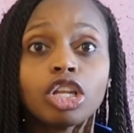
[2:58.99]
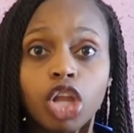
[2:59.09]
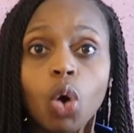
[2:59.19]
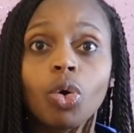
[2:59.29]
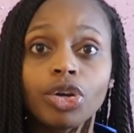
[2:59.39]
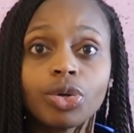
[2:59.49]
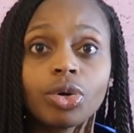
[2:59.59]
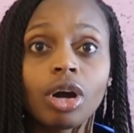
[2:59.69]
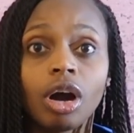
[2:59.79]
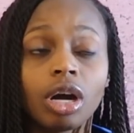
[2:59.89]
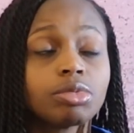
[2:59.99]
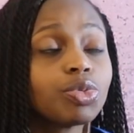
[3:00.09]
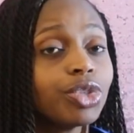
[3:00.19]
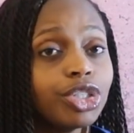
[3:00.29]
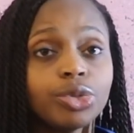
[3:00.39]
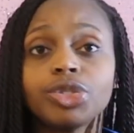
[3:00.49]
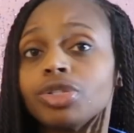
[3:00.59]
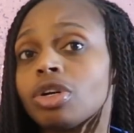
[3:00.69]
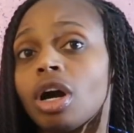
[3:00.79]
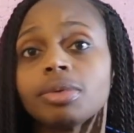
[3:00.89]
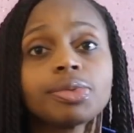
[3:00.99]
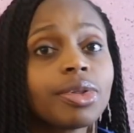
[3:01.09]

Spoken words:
Lower your carbs, reduce your carbs,